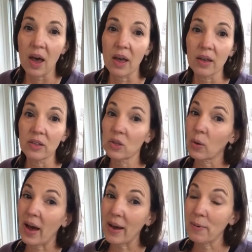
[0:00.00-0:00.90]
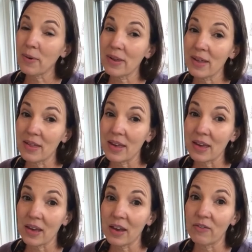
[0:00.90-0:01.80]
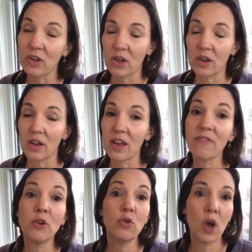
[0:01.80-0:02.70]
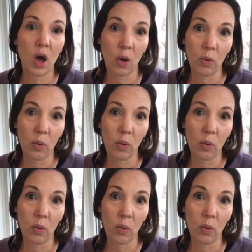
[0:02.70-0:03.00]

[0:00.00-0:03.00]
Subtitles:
So I really think if you know,